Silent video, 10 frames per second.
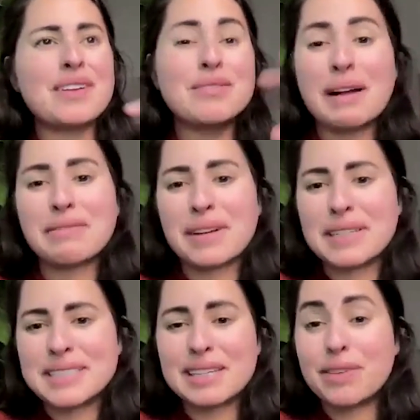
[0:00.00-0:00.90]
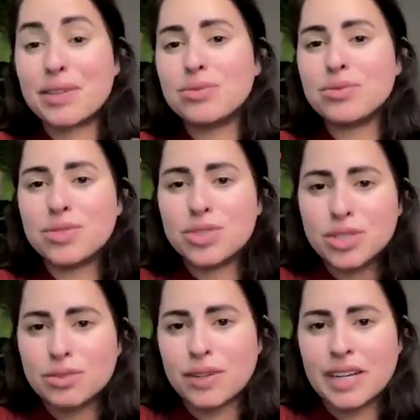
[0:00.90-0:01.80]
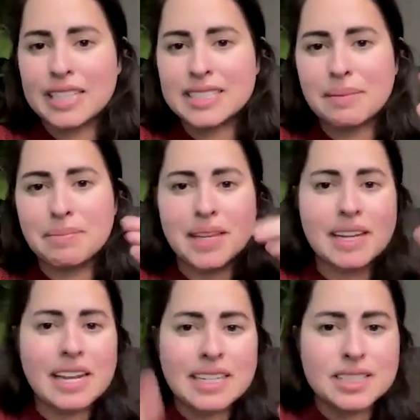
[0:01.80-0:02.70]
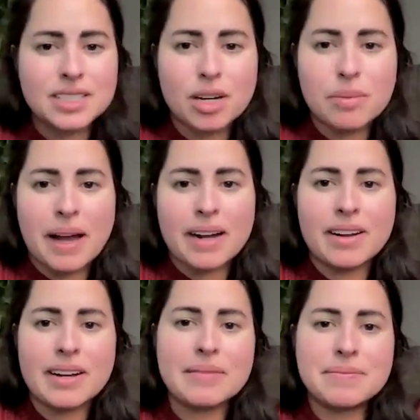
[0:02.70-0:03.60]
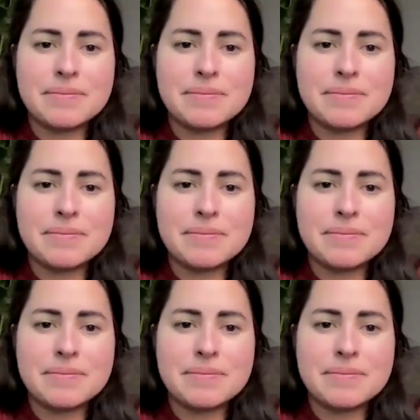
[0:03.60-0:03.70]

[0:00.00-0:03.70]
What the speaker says: reference if you do forget something and need to go back on it.